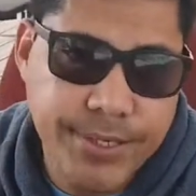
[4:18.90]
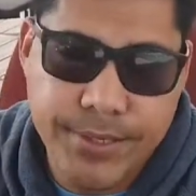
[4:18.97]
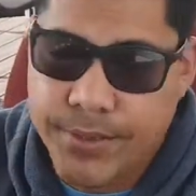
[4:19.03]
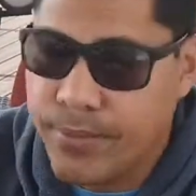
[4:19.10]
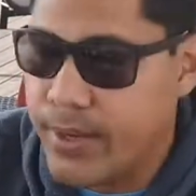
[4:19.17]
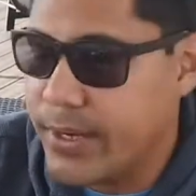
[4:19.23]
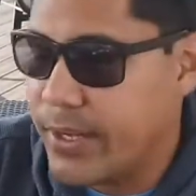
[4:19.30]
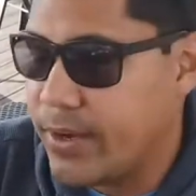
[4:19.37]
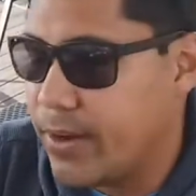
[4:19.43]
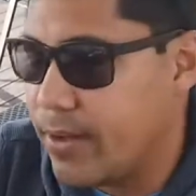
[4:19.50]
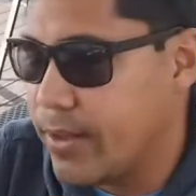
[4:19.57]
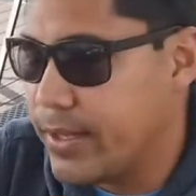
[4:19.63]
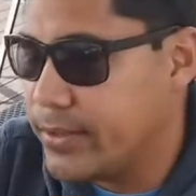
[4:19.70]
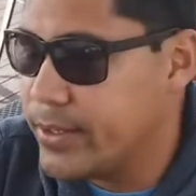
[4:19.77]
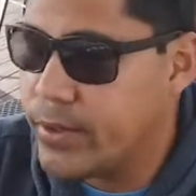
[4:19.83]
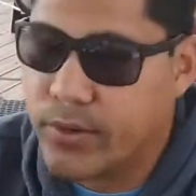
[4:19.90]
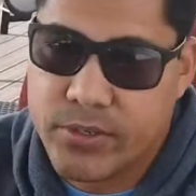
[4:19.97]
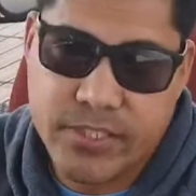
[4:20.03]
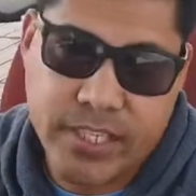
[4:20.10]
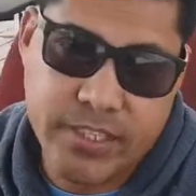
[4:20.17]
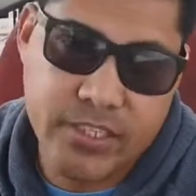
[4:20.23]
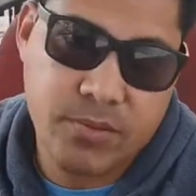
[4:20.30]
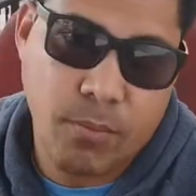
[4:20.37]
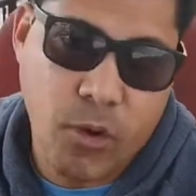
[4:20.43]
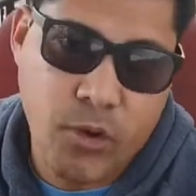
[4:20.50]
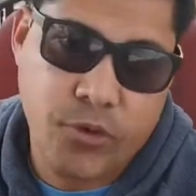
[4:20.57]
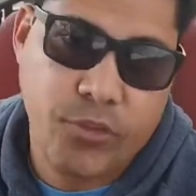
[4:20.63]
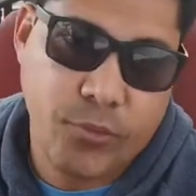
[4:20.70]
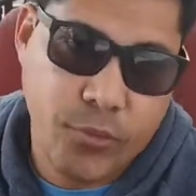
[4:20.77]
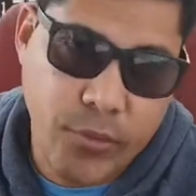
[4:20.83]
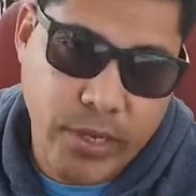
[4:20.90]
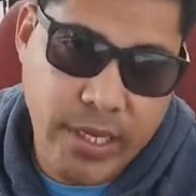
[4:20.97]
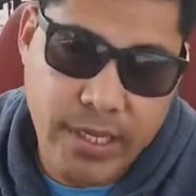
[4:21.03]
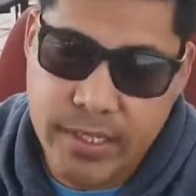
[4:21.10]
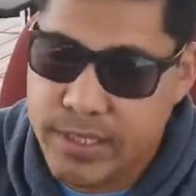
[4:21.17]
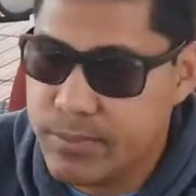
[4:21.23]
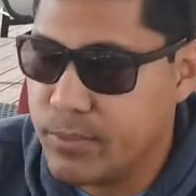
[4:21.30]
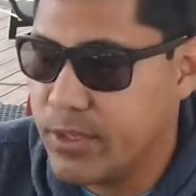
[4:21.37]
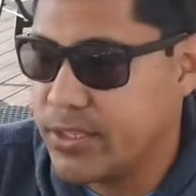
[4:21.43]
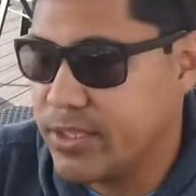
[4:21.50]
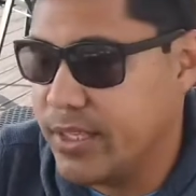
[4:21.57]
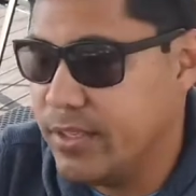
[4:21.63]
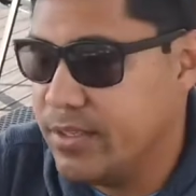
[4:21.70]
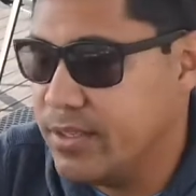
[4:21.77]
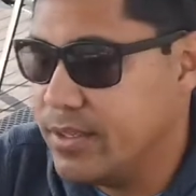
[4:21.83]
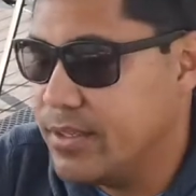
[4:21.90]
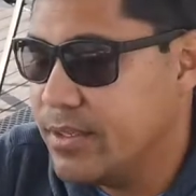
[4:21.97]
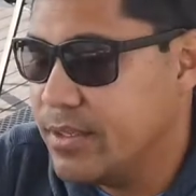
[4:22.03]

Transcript: I don't know why they call it. They could have said Smart 3. They both said